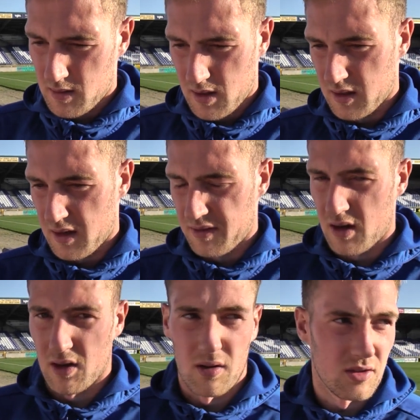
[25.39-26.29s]
Yeah,
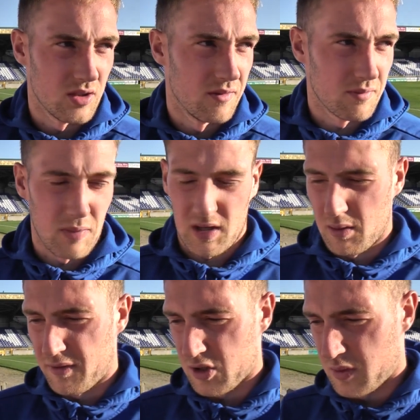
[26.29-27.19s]
definitely. Obviously,
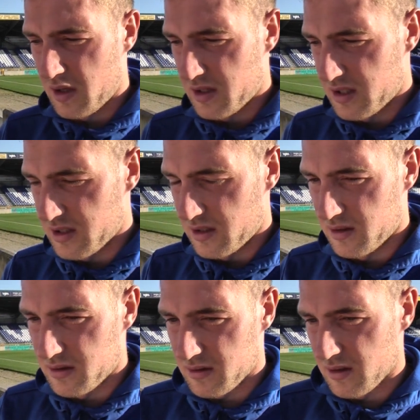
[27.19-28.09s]
picking up the first win of the
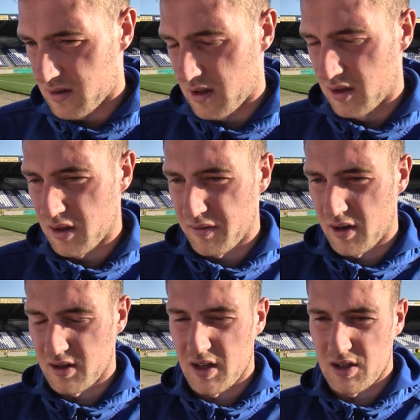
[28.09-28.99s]
season in the league
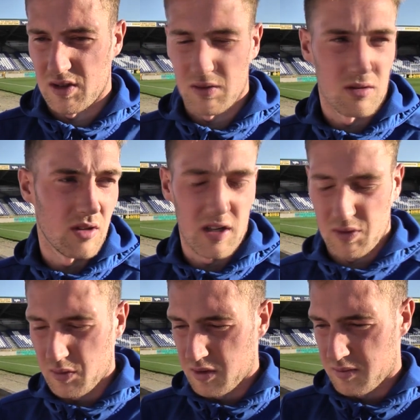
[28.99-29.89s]
for us
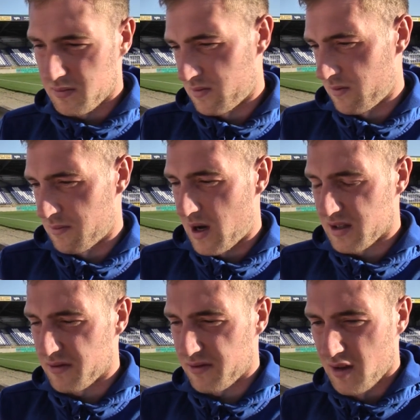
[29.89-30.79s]
last week was
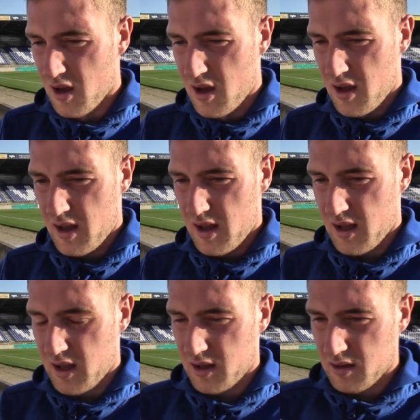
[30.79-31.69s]
massive.
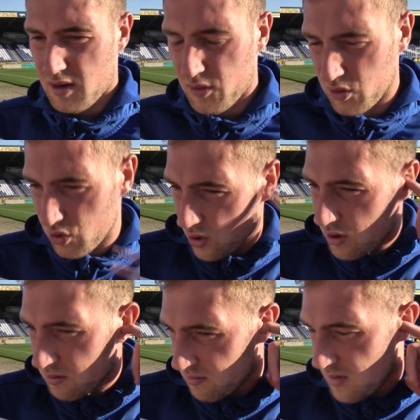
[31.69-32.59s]
Everyone knew
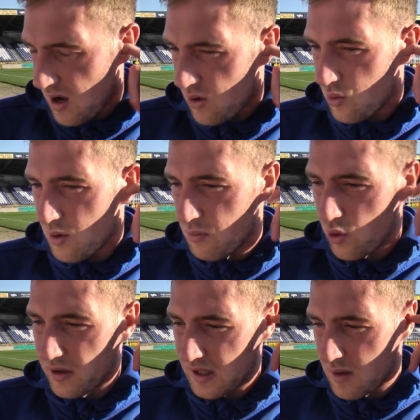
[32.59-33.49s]
how
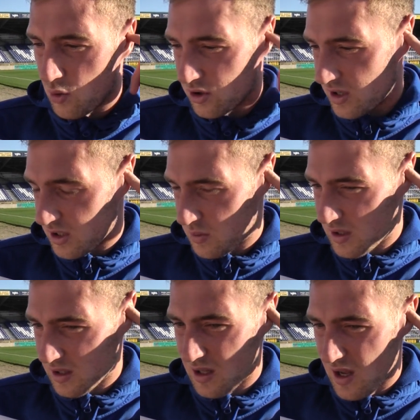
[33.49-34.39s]
important the game was last
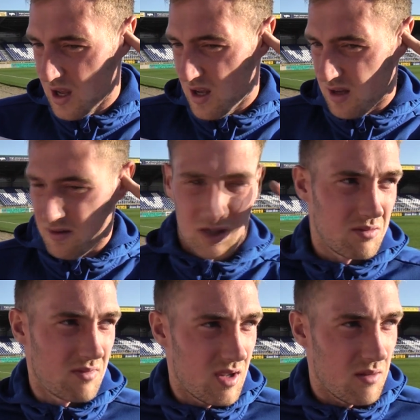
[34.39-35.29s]
week, and
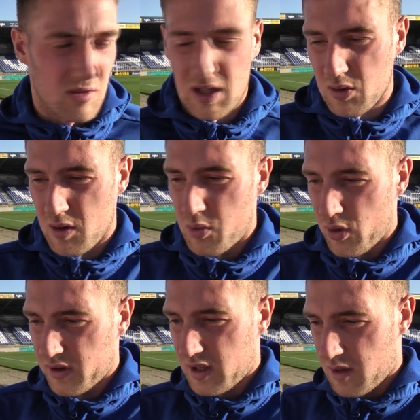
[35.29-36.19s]
it was equally
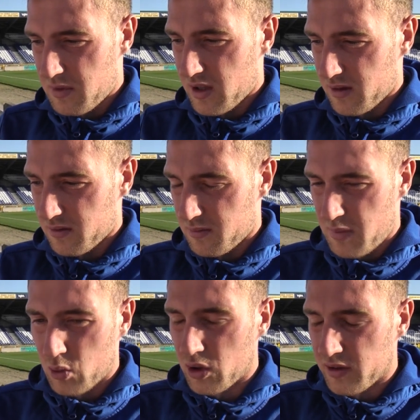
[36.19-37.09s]
important to come here and
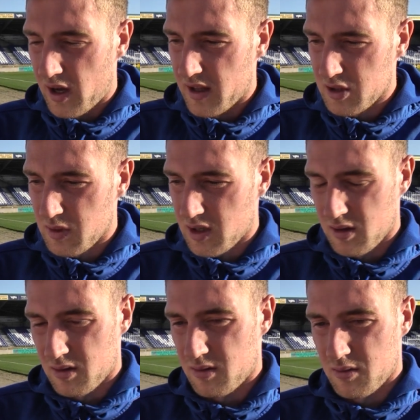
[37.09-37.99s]
build on that this week,
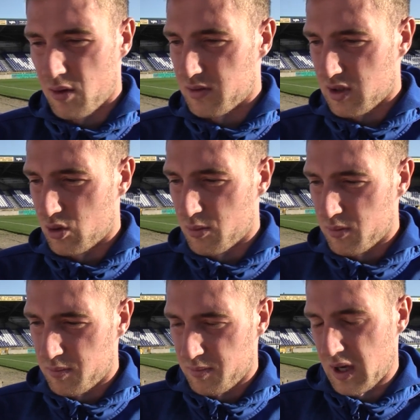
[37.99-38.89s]
and obviously not
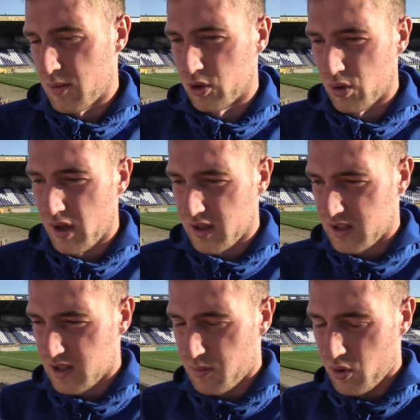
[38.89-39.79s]
being able to do that is
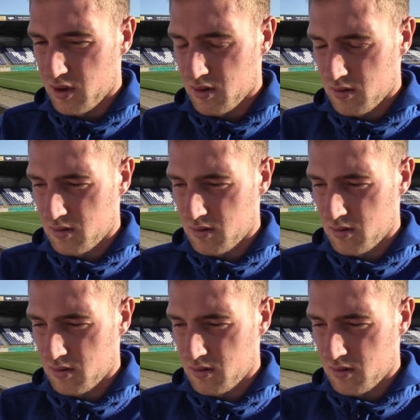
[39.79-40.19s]
disappointing.